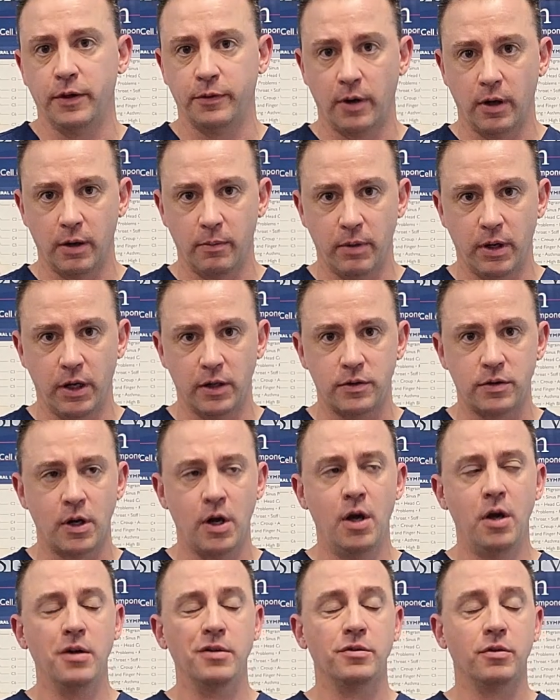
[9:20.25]
30 minutes
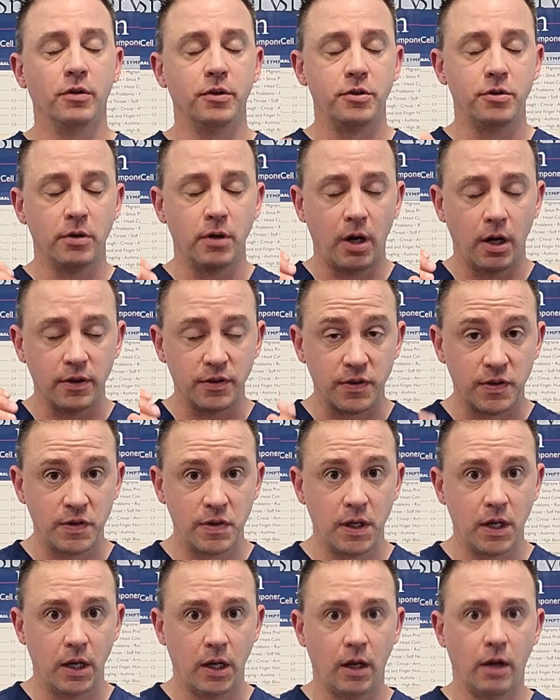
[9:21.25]
so that you're not
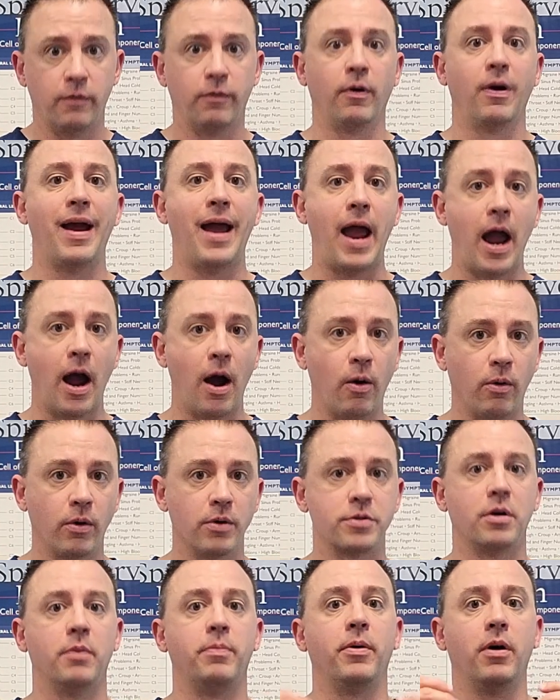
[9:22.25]
sitting for
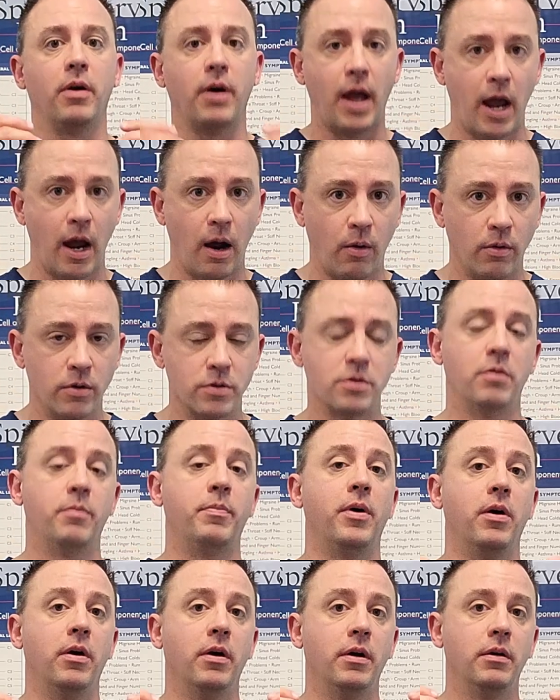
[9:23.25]
hours upon hours
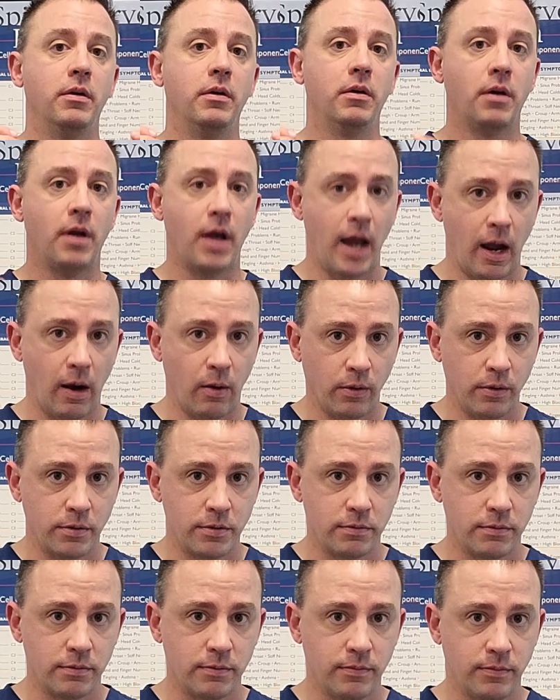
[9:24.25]
upon hours.